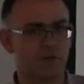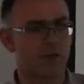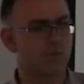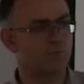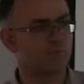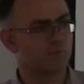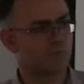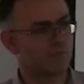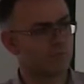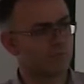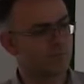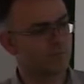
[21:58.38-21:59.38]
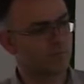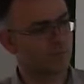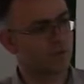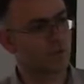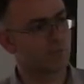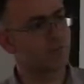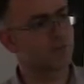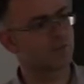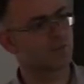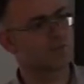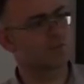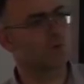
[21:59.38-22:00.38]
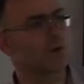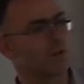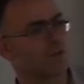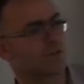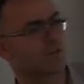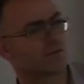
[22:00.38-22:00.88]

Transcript: them with their business as well.